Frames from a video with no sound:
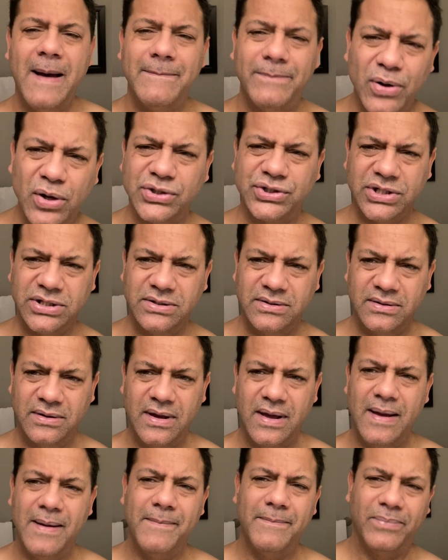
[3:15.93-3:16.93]
pushing
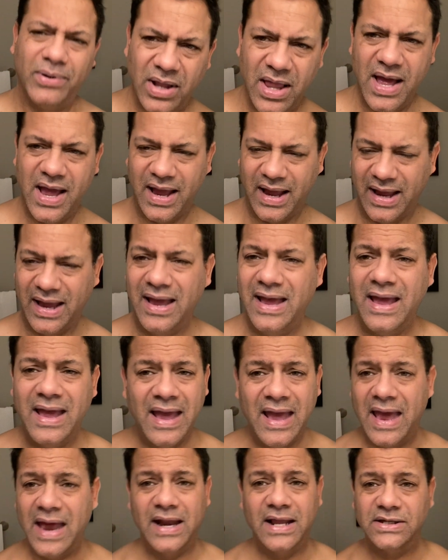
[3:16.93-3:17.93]
play.
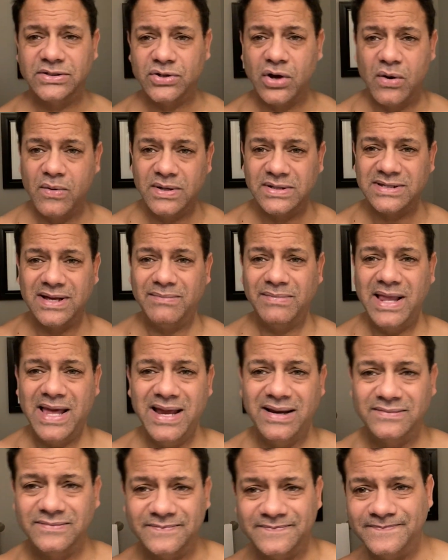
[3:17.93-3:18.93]
And as always, I'm
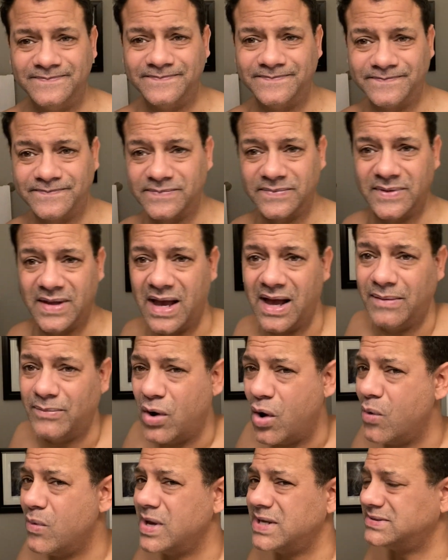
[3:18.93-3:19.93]
late. I'm
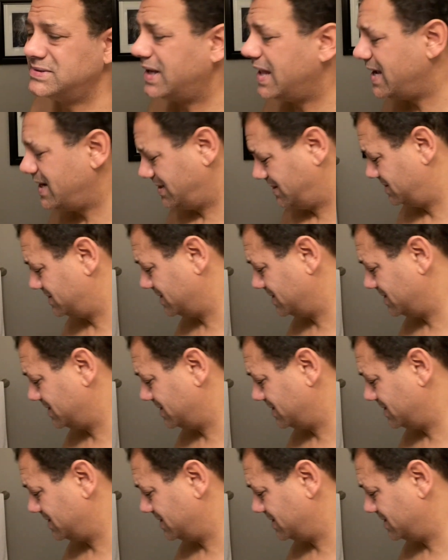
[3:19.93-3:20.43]
always late